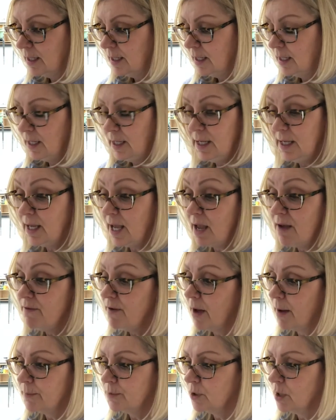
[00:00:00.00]
He gave
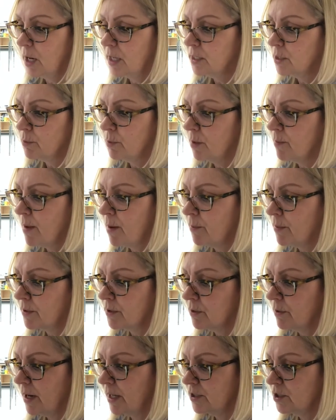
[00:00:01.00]
up trying to remember
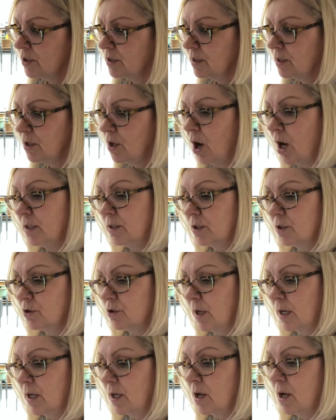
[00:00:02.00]
directions and
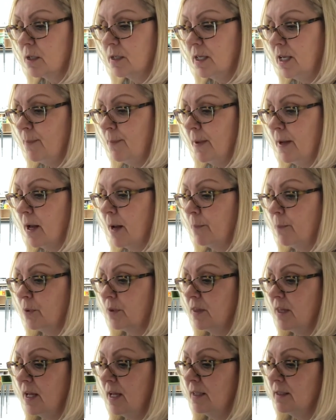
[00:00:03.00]
concentrated on keeping up with
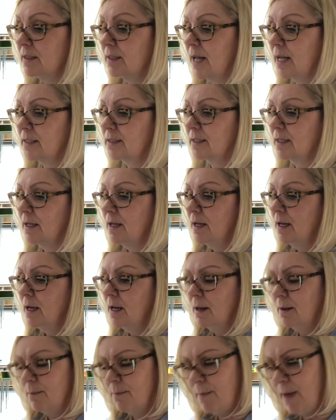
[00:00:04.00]
the insects.
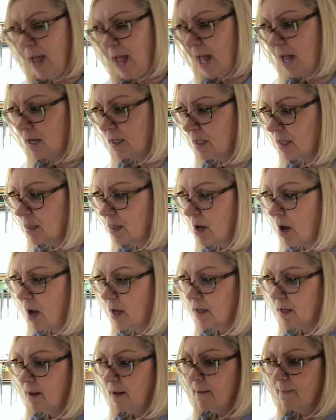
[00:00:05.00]
Man, he
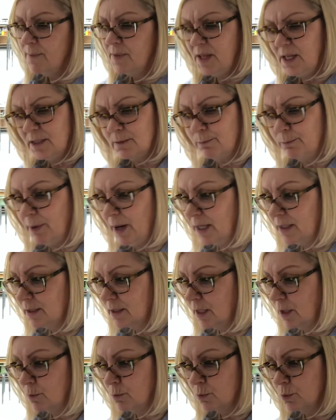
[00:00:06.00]
thought, these bugs
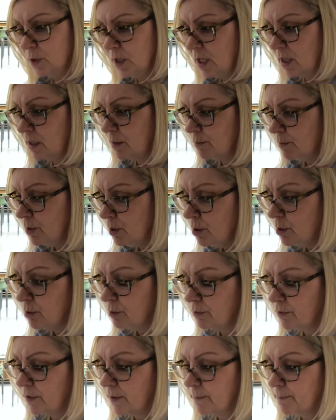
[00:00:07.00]
can really
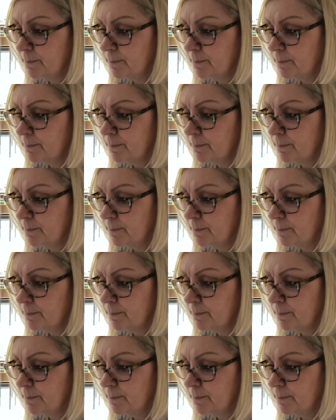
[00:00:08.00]
move.